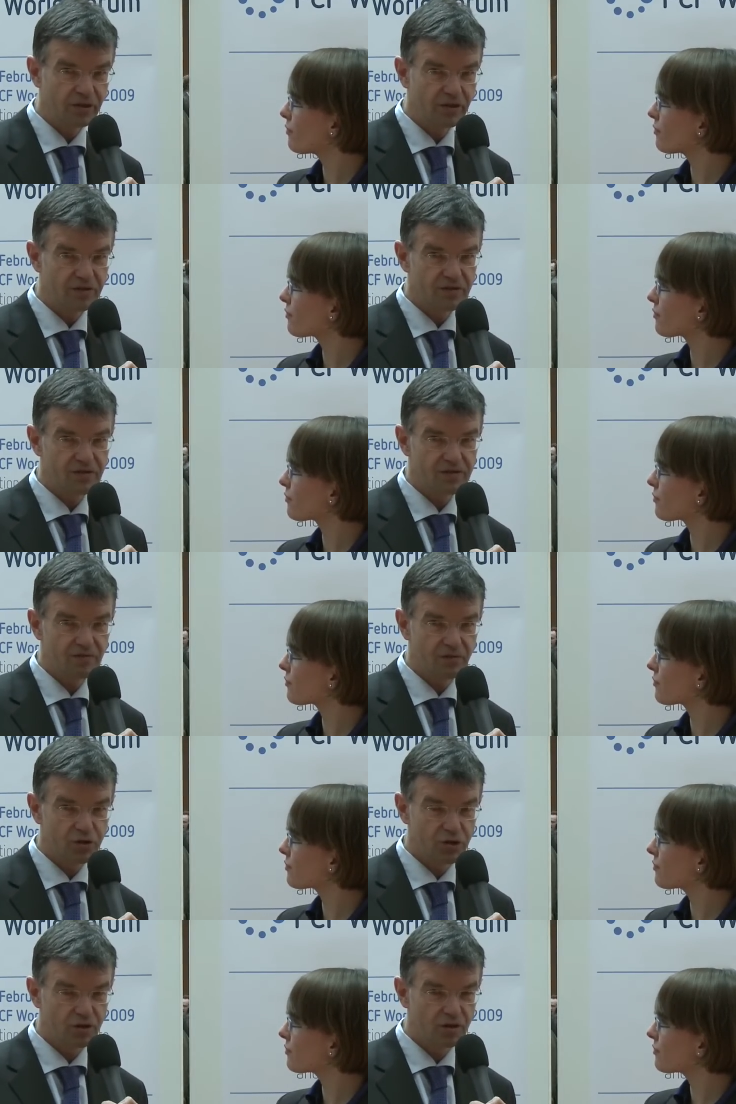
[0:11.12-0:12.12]
Speaker 1: and this
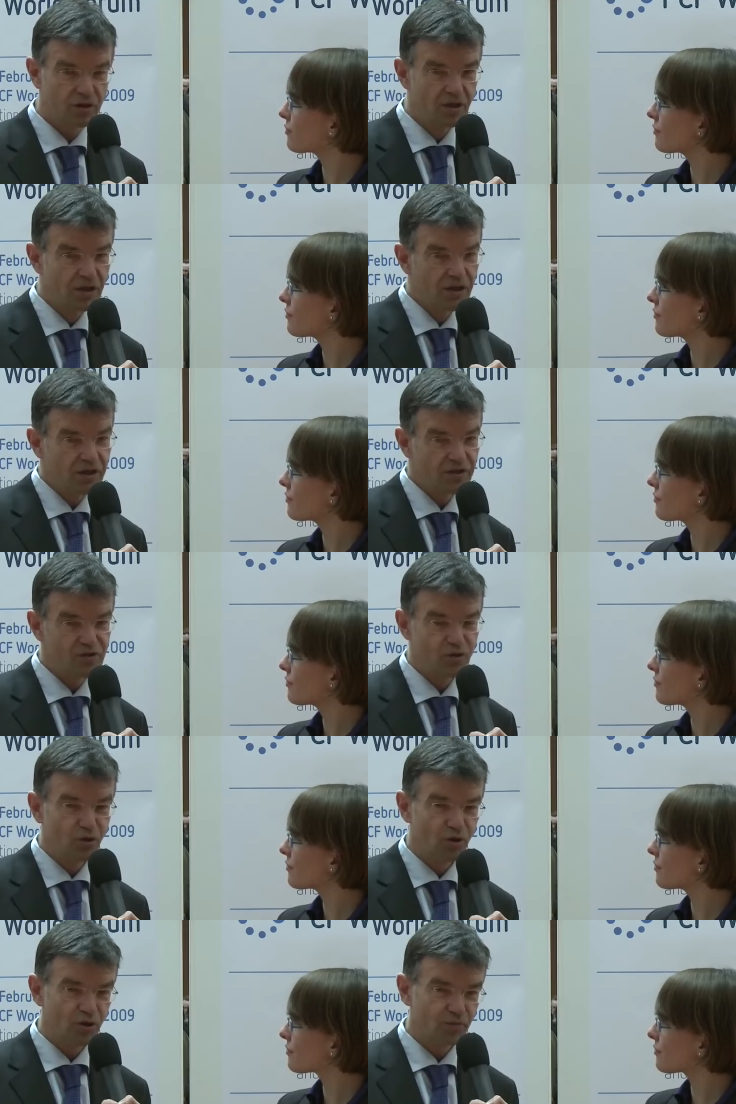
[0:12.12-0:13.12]
division is
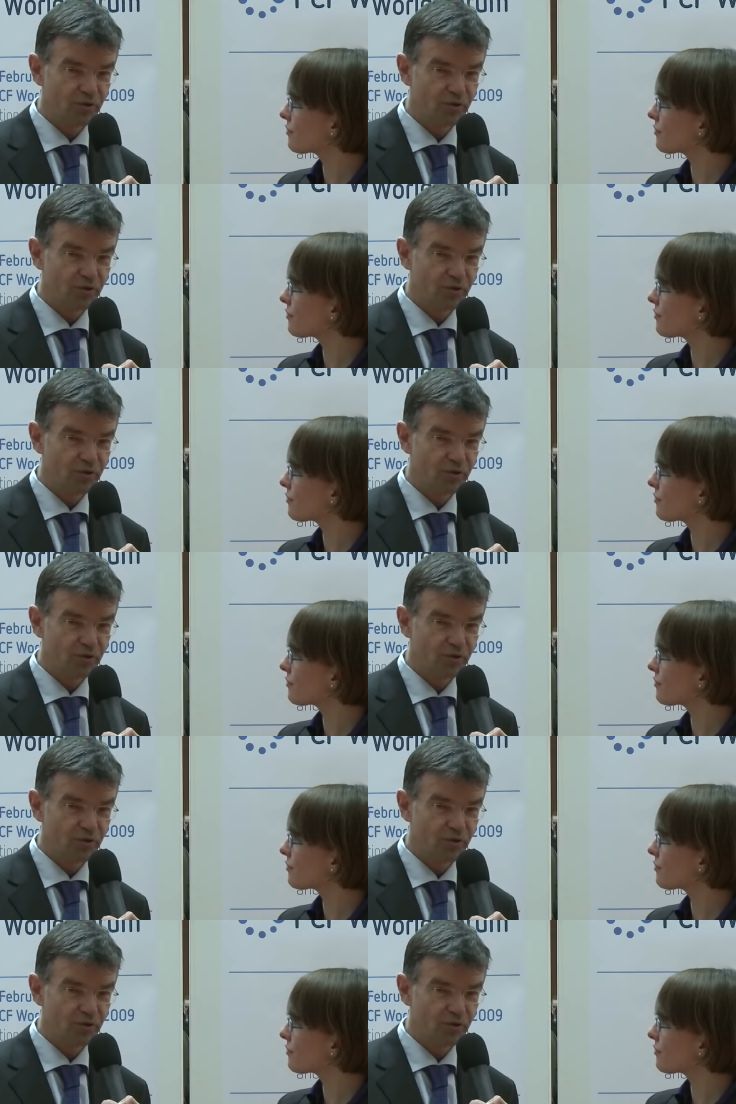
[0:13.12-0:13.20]
called